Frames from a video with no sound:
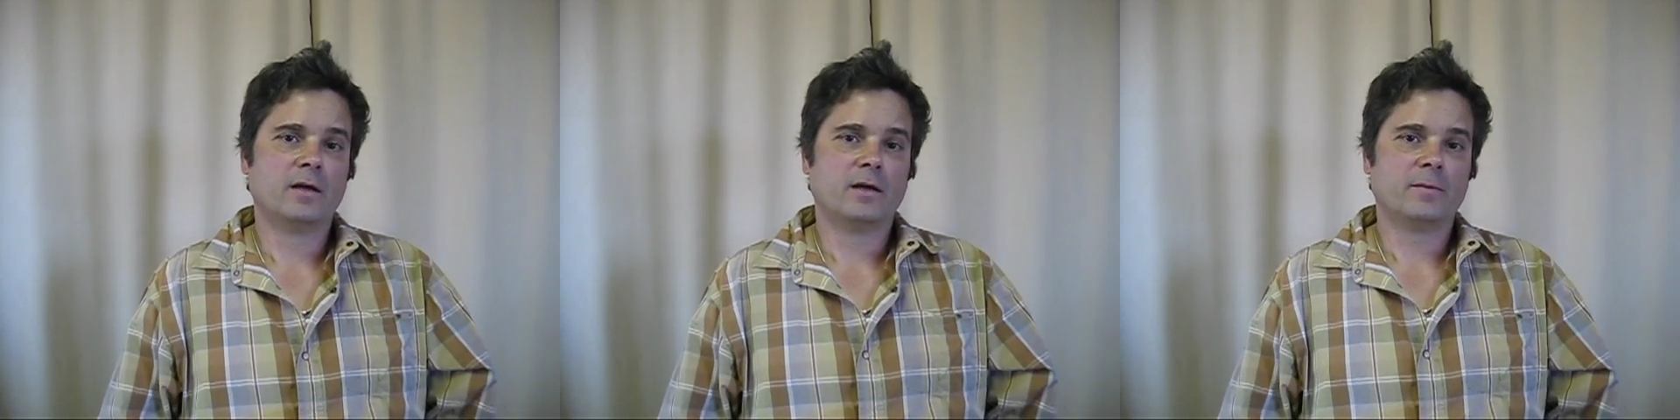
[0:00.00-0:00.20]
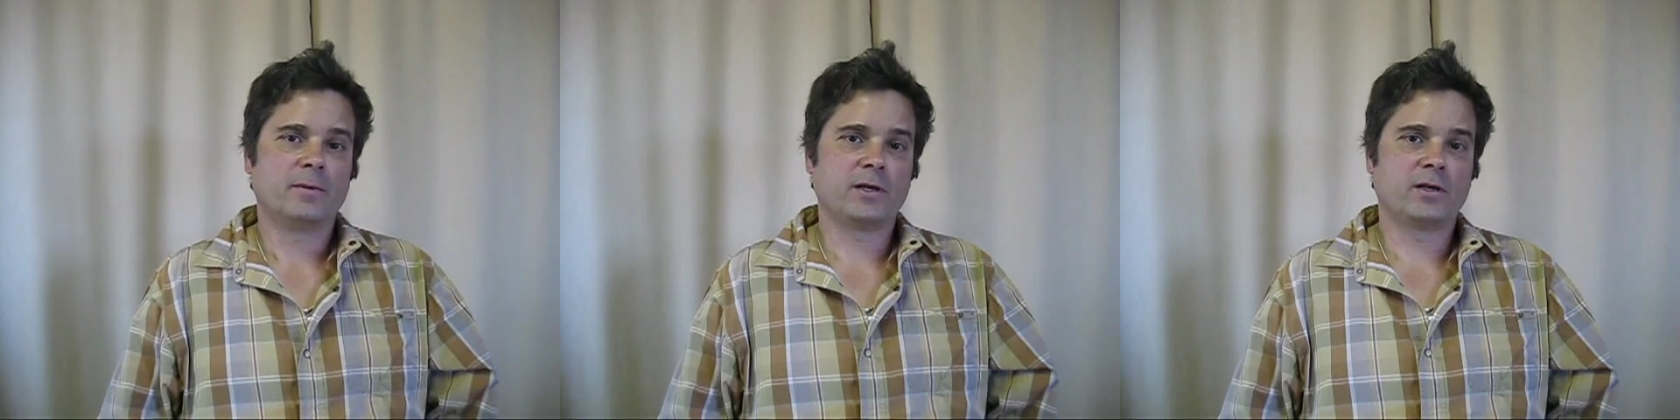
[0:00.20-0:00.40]

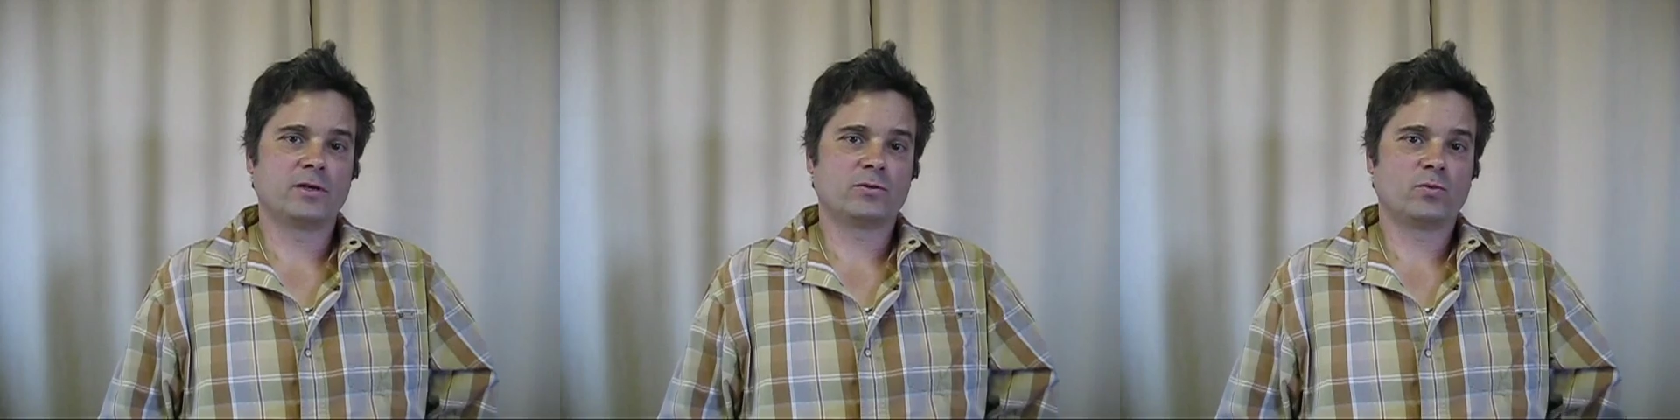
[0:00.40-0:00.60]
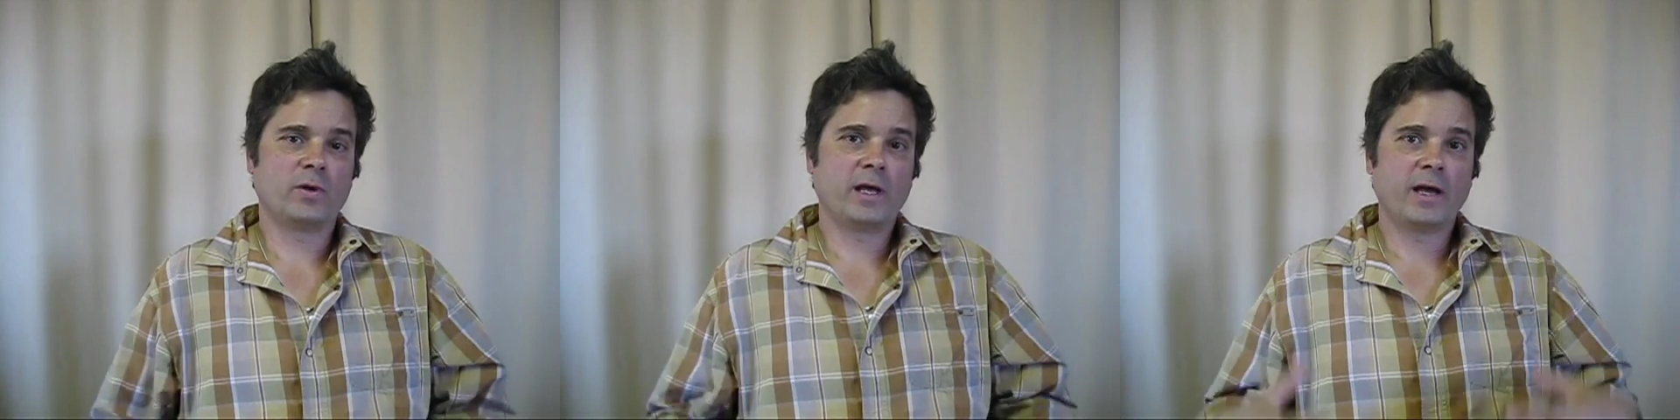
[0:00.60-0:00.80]
because
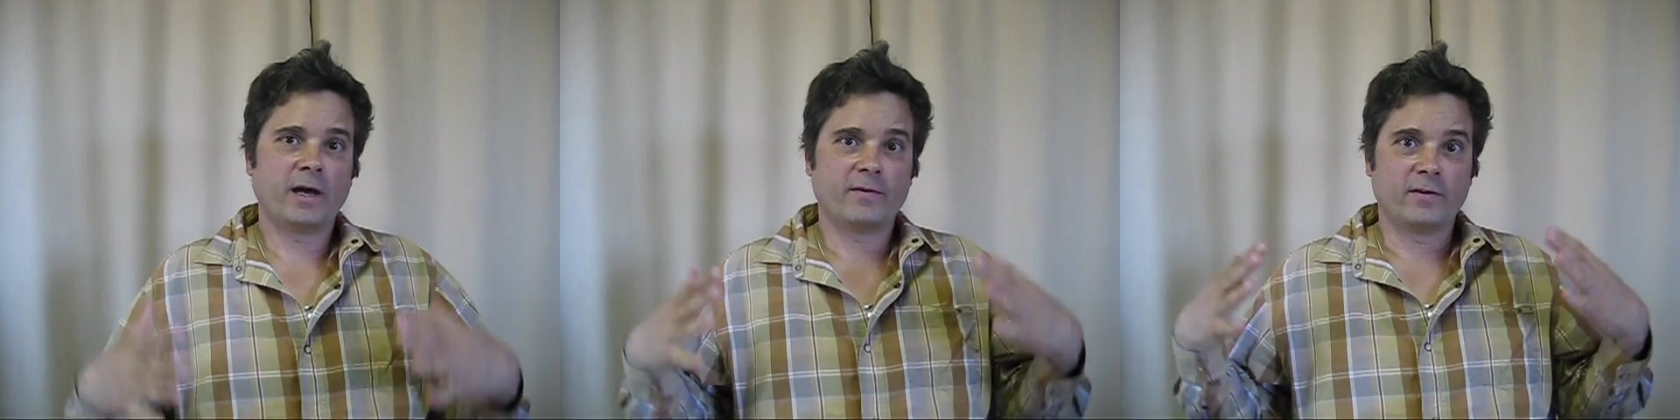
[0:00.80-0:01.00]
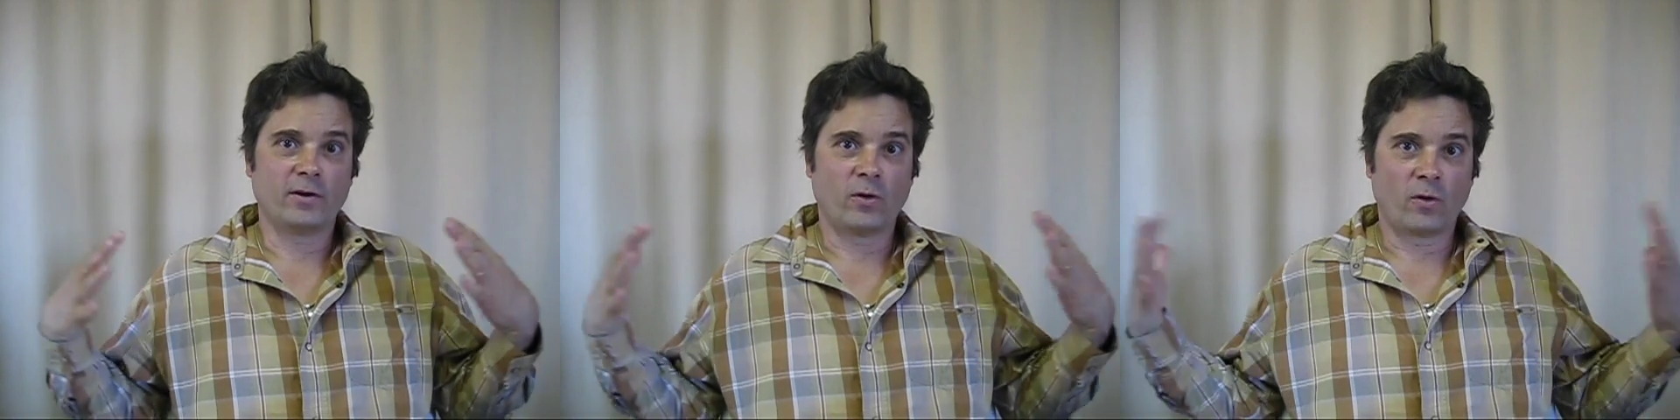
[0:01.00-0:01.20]
we
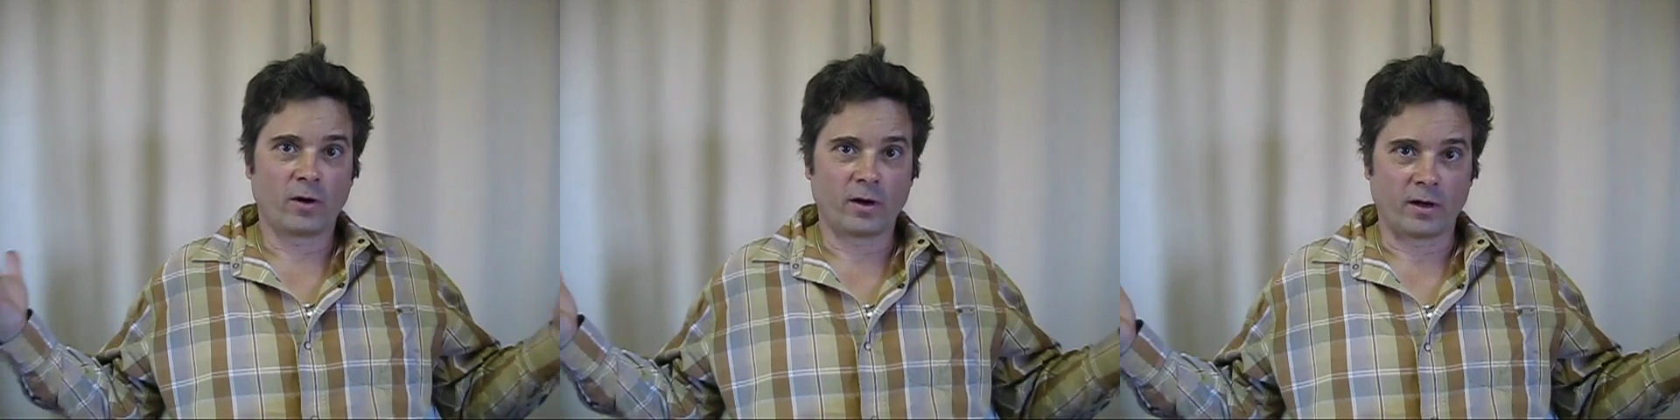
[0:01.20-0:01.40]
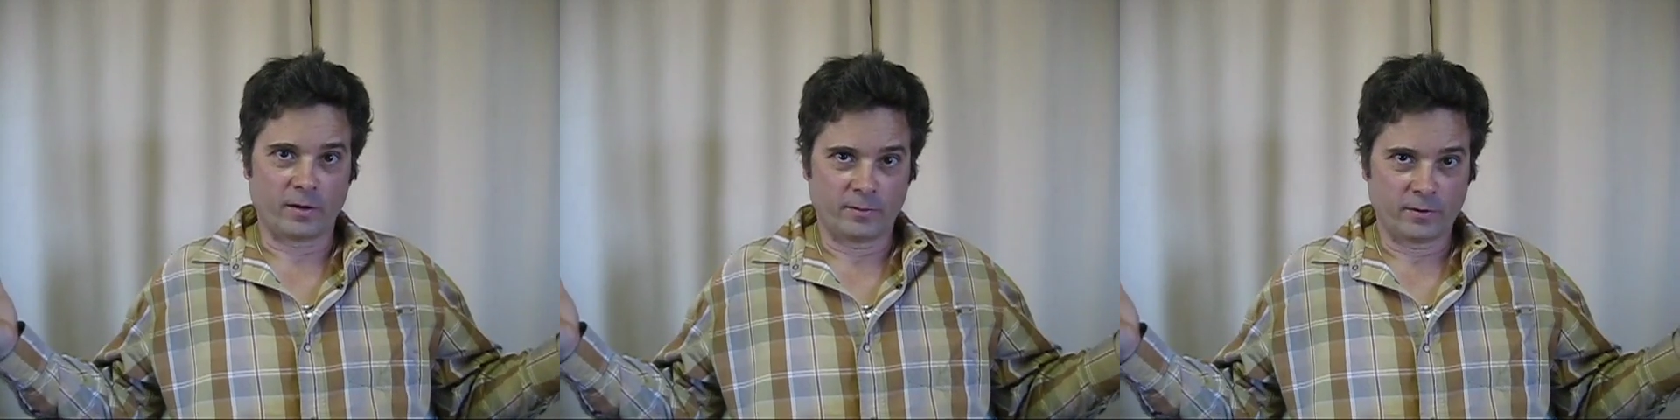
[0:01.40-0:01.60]
have an aura.